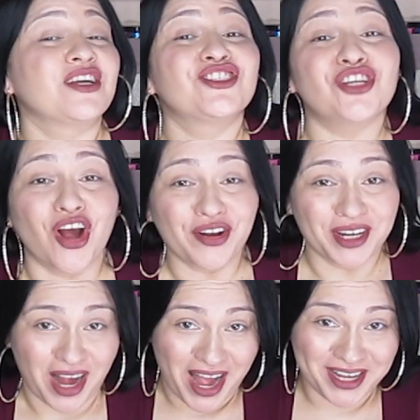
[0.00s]

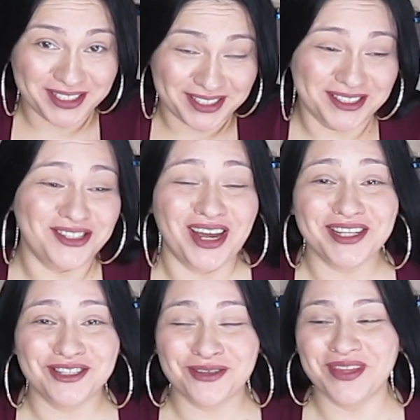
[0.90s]
Sorry, guys. Try
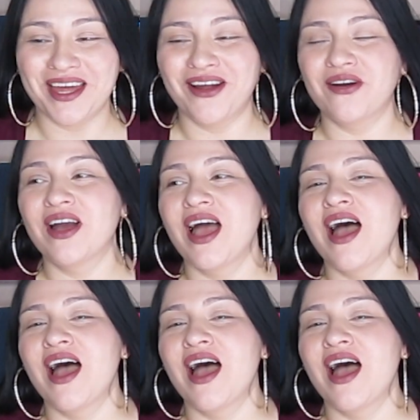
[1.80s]
to tune that out.